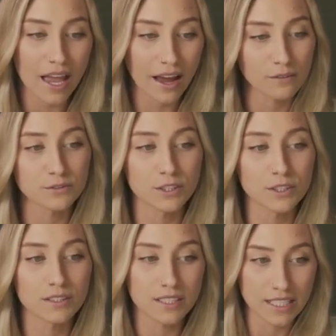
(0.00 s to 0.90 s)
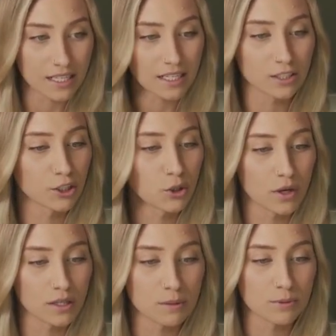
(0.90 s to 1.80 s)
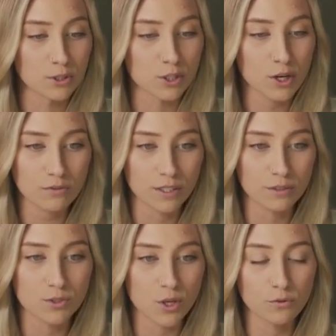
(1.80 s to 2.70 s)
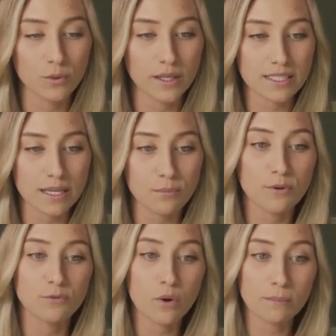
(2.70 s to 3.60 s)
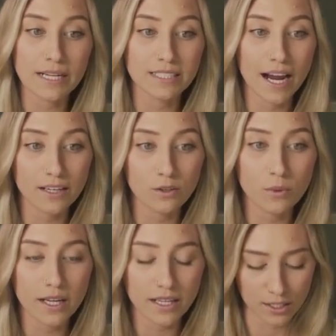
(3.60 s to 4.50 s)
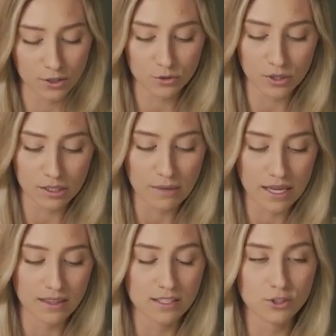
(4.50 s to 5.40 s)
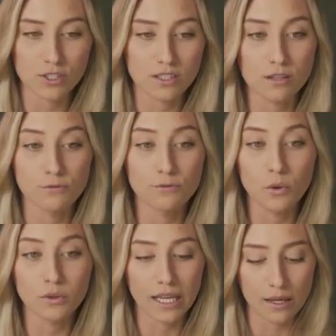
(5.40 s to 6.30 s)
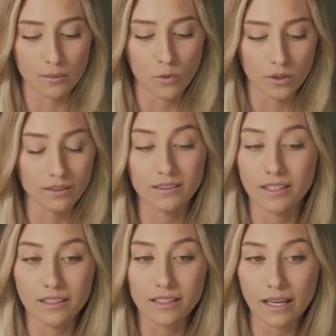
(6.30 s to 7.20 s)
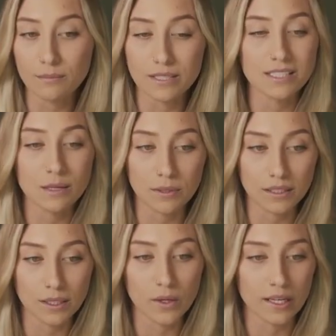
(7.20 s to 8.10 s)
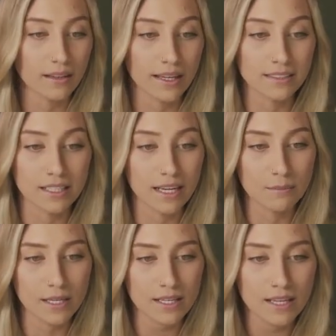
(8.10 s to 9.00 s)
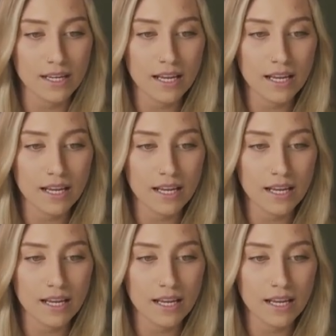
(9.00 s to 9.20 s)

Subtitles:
after the data you're going to be pushing over. So for example, for my title one, I usually make this just the full name or the lead name is typically what I like to name it.